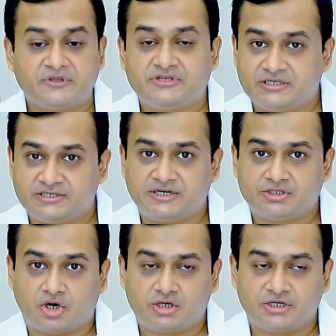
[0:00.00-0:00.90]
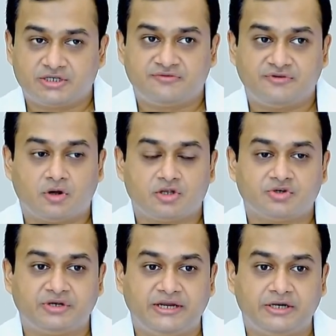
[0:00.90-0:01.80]
seizure disorders. We
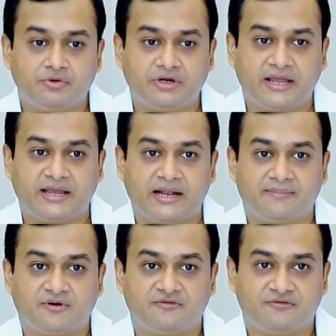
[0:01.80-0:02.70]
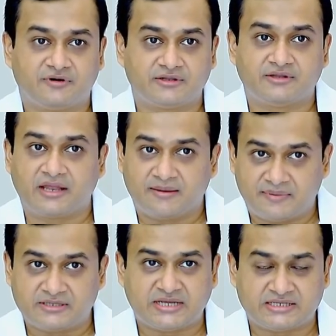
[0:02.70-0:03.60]
also need to take help of
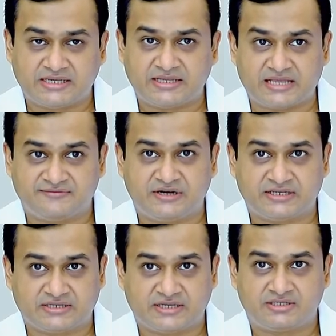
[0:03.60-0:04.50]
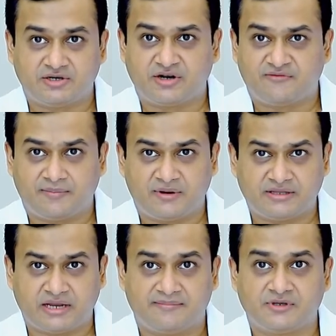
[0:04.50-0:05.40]
therapists, as we discussed,
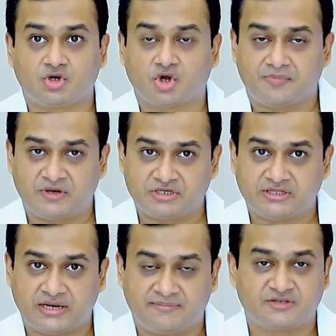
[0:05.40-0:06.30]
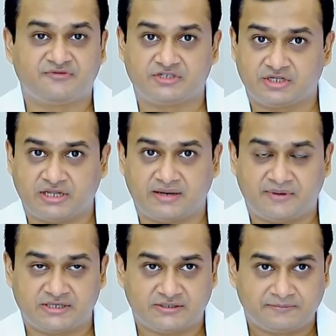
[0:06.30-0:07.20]
neurodevelopmental therapist, occupational therapist,
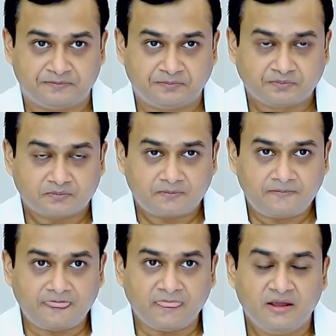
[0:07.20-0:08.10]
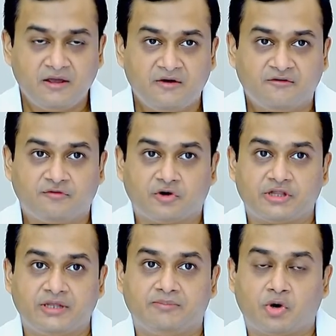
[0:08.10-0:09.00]
physiotherapist. For
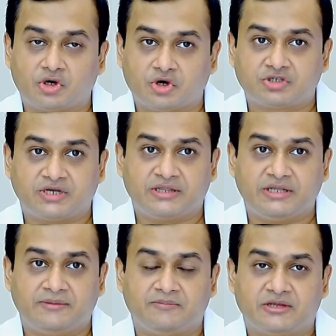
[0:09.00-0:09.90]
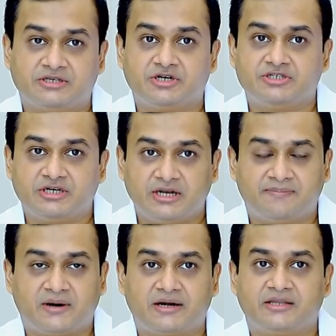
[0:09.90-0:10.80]
the Botox and the surgical
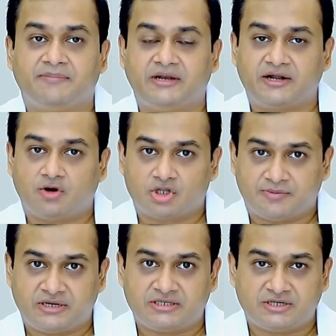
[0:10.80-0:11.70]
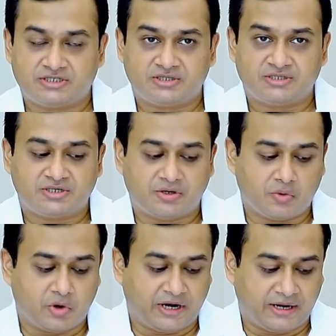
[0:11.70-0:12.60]
part, the pediatric orthopedic surgeon is
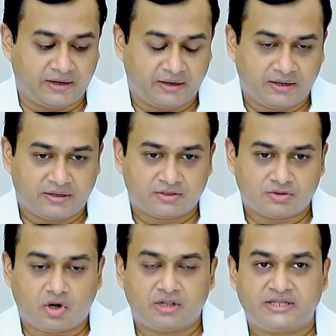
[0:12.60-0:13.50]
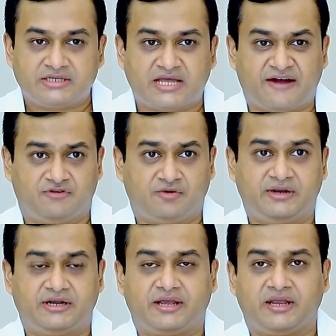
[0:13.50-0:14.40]
required. So all this have to
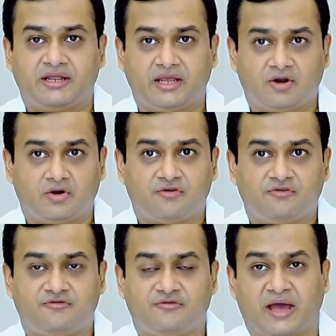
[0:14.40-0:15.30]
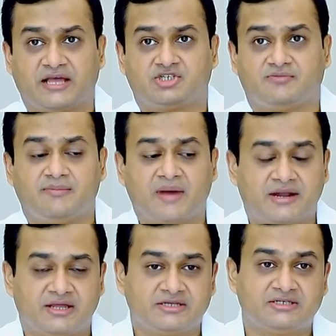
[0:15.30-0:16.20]
be taken care of, has to be
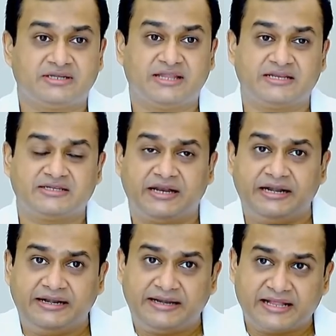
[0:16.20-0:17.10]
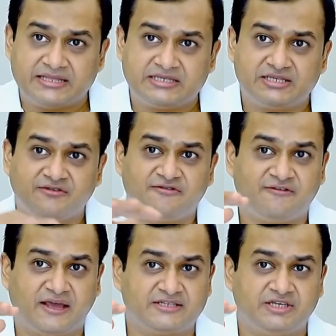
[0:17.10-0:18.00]
managed. There is an intensive
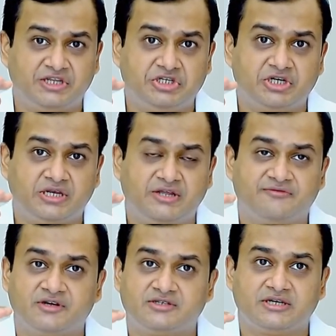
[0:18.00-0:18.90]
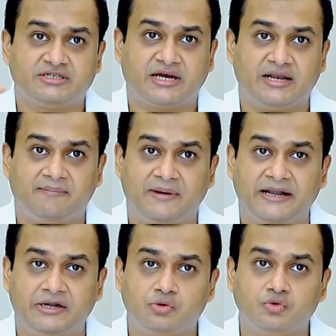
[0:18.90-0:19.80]
phase initially. Once the child
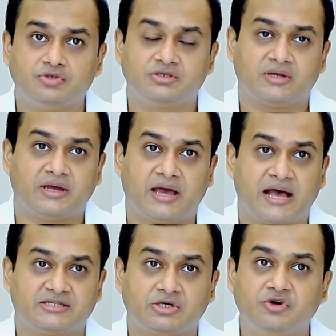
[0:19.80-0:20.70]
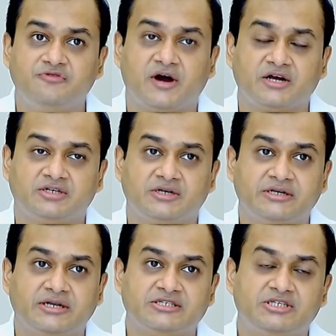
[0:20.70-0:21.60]
plateaus, has a good function,
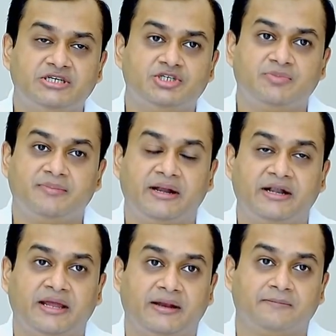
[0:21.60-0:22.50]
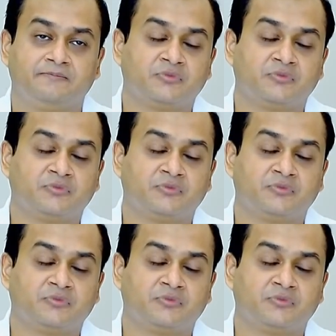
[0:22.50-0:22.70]
it just needs to be maintained.